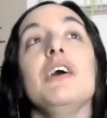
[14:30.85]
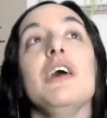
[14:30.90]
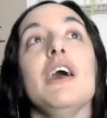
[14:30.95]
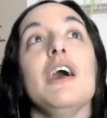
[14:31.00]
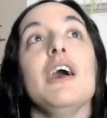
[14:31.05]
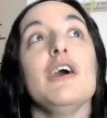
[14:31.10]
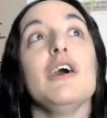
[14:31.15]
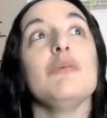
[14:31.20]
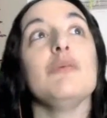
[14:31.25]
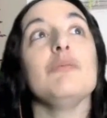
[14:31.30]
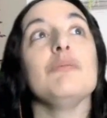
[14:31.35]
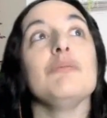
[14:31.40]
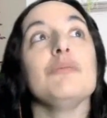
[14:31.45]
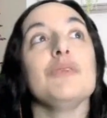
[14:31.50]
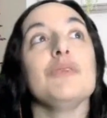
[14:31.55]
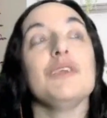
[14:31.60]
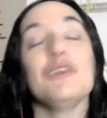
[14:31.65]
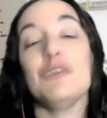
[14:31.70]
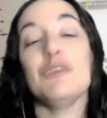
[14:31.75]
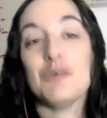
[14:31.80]

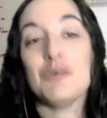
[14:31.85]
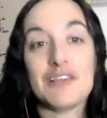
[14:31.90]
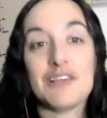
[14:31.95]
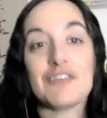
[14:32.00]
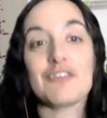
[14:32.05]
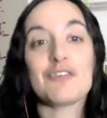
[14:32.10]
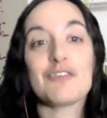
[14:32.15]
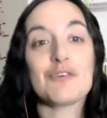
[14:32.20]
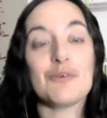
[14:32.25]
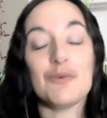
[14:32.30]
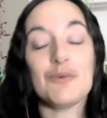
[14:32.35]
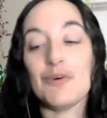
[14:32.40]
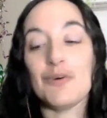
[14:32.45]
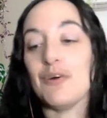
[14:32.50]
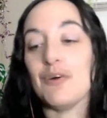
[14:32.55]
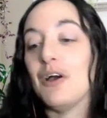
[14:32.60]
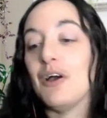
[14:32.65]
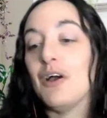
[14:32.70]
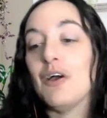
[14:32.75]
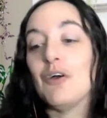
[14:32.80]
in school,